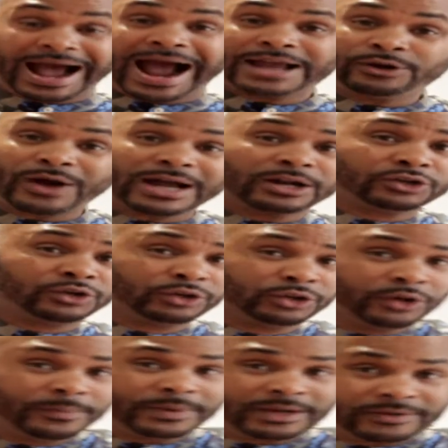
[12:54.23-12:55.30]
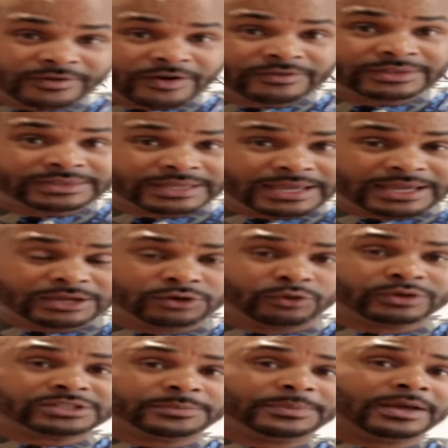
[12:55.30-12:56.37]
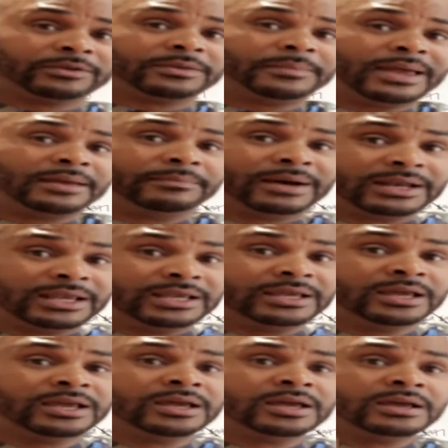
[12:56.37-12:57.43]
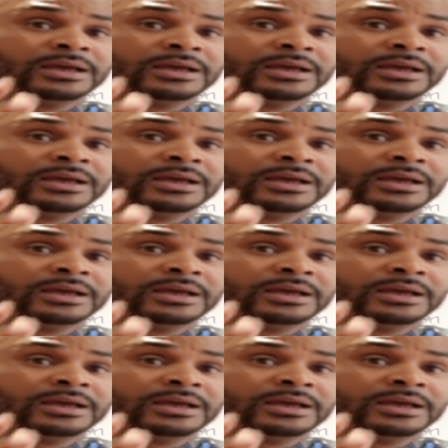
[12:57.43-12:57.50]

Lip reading: I know how to do a little bit of everything in order to be able to make money